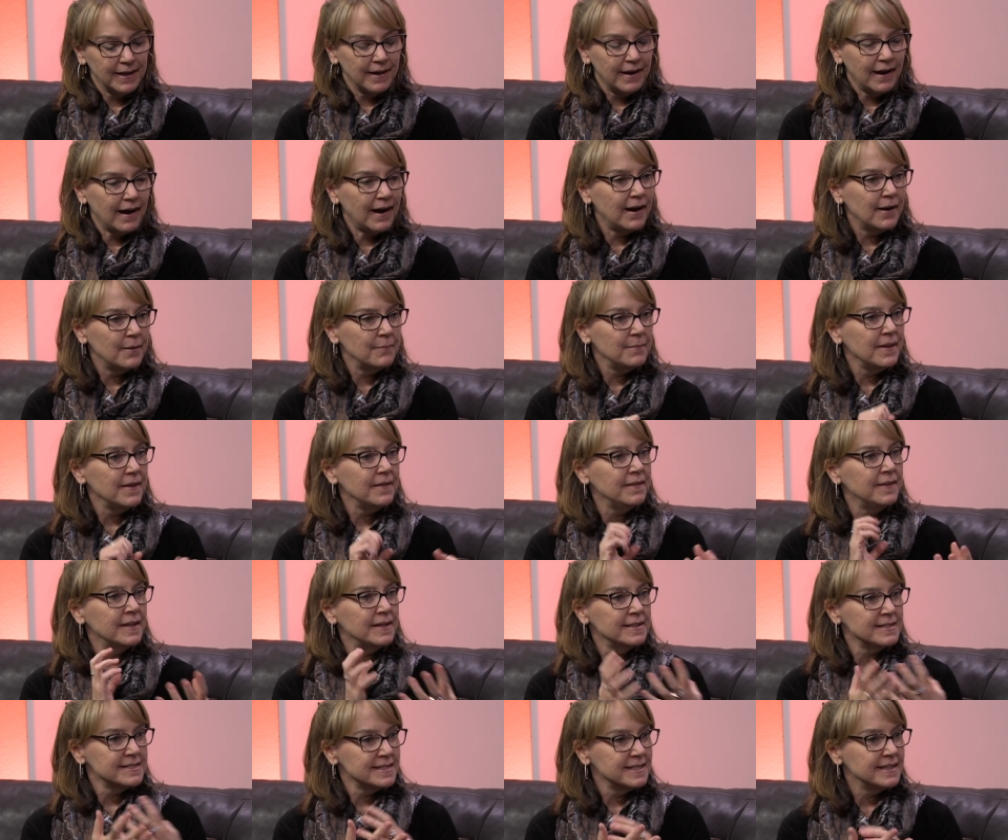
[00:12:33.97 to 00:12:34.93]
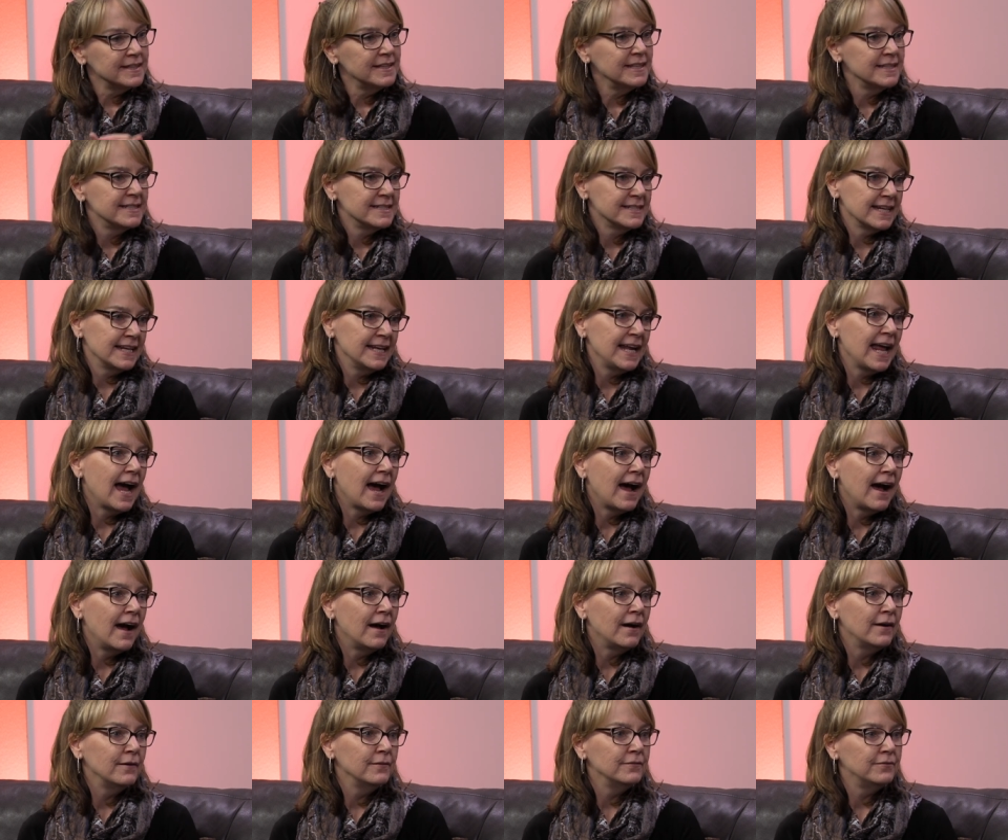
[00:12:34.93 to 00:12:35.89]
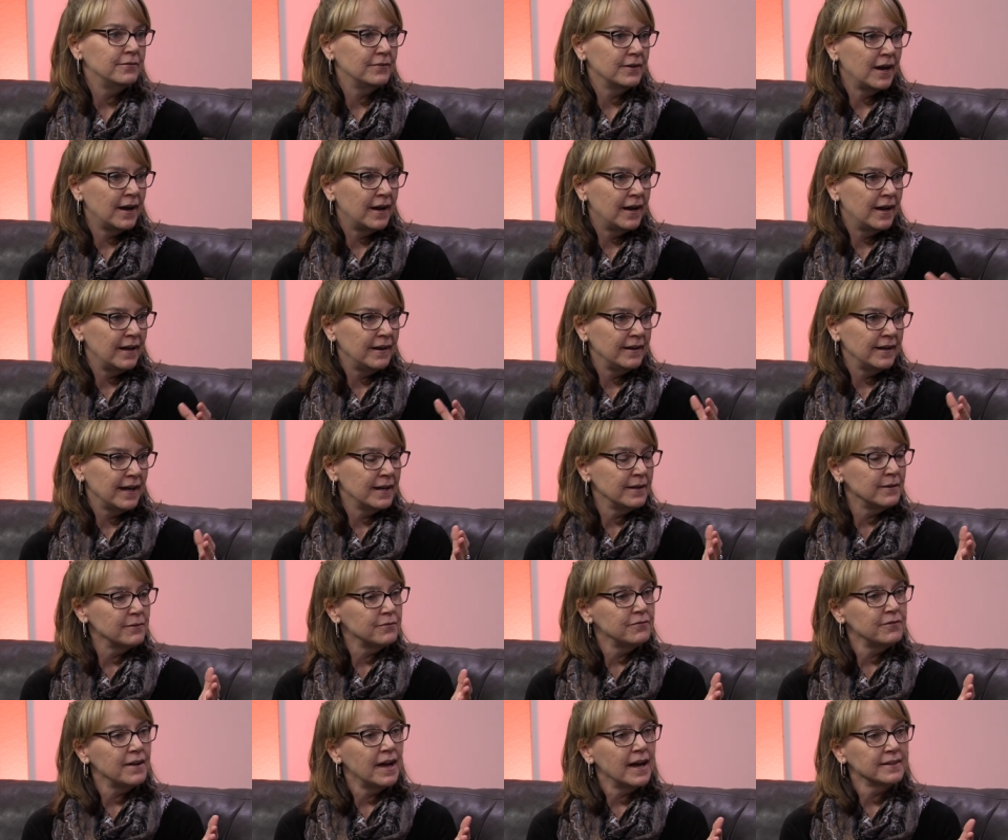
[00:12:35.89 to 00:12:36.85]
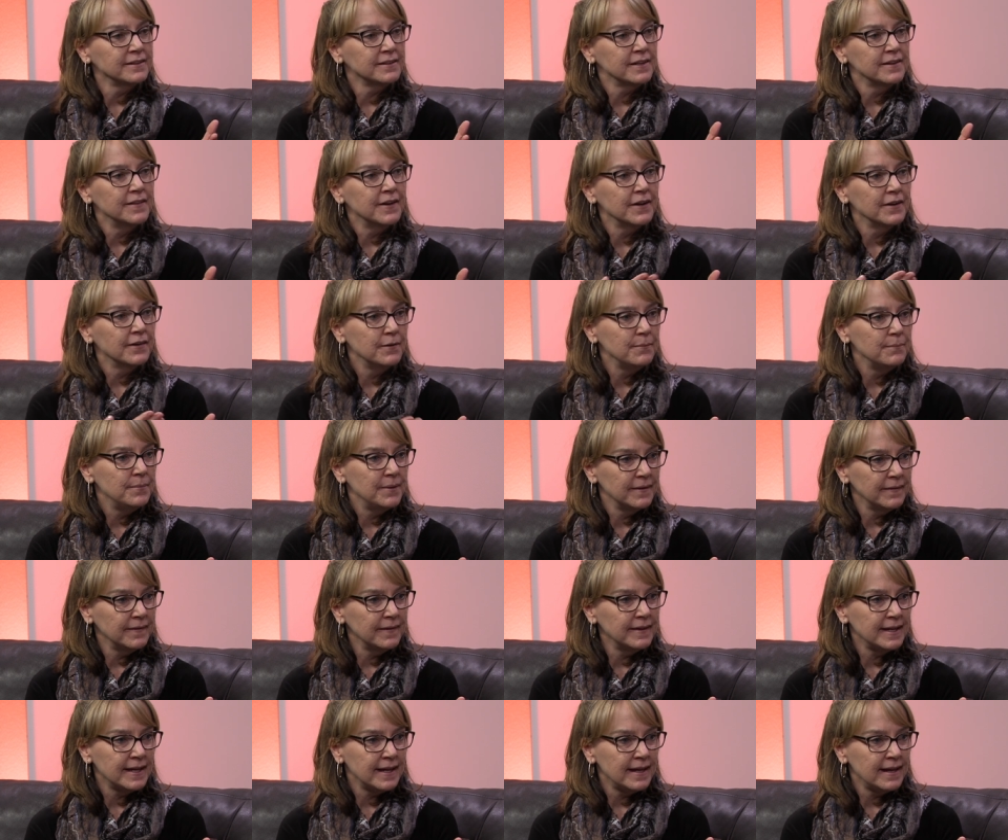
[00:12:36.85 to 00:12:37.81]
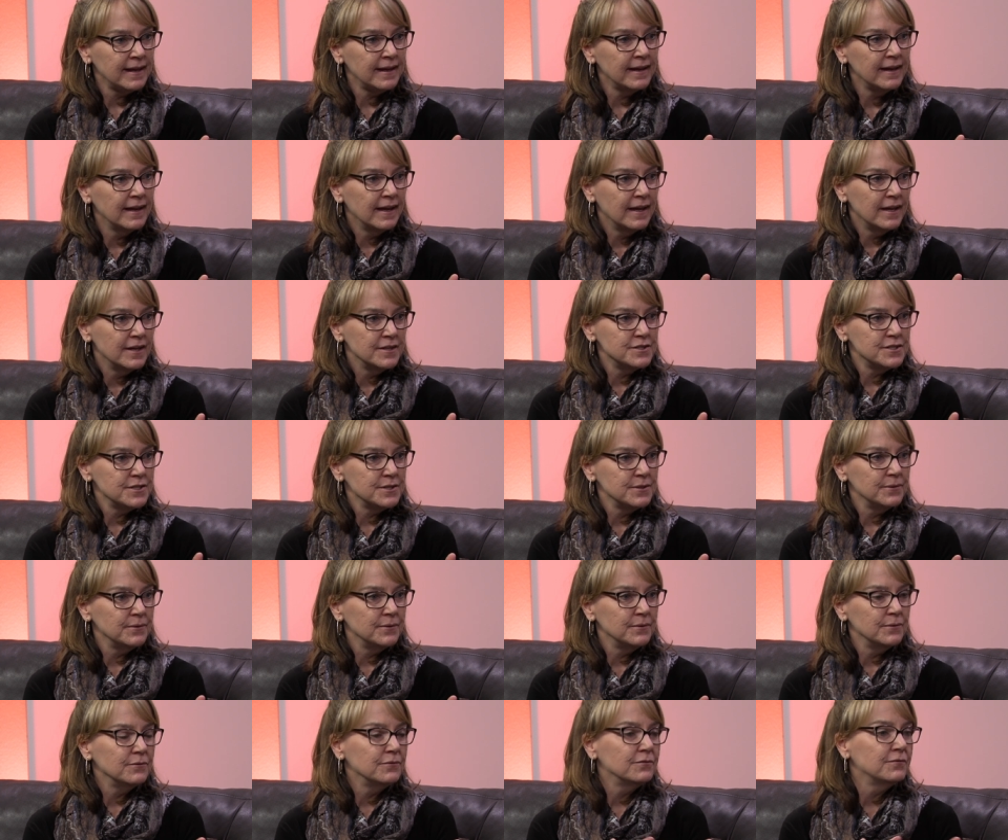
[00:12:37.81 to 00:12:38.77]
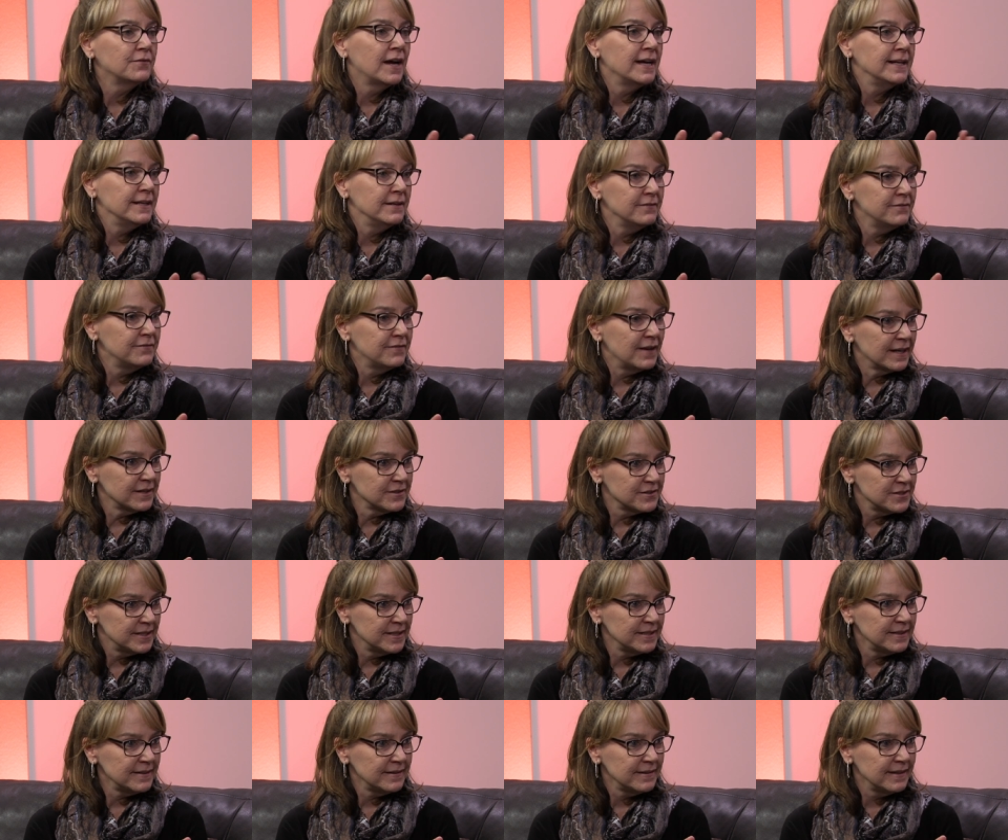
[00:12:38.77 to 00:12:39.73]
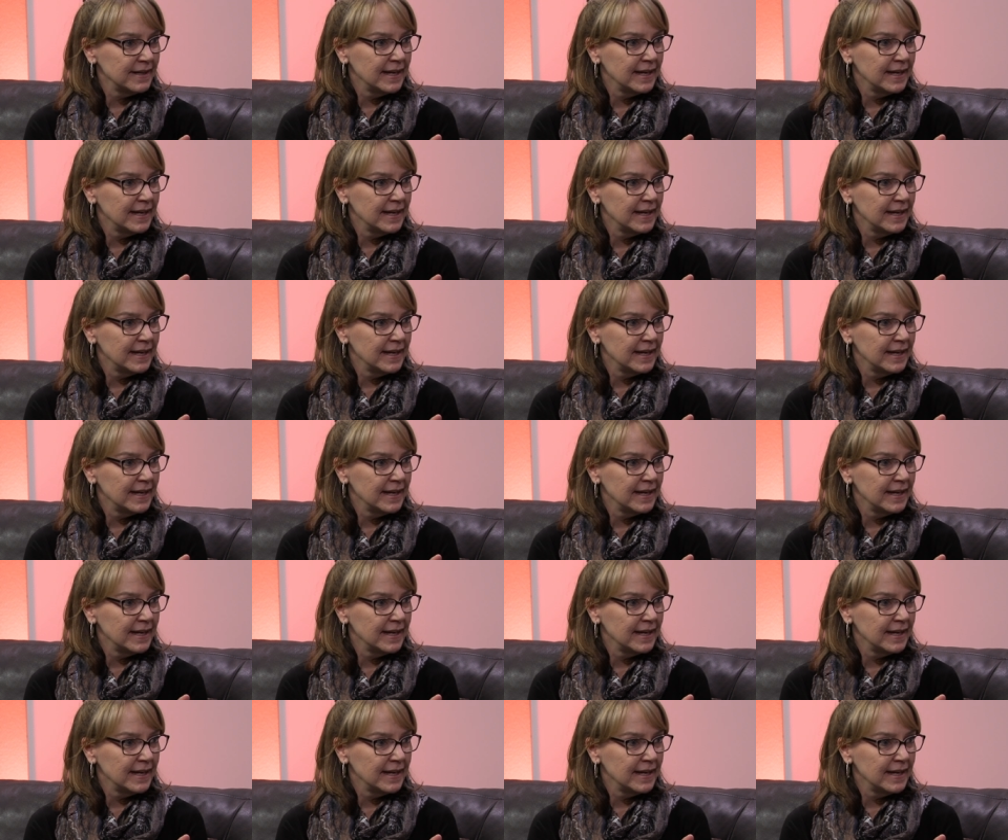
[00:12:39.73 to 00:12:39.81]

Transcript: um, this, this can have uh, an effect on their ability to fight infection.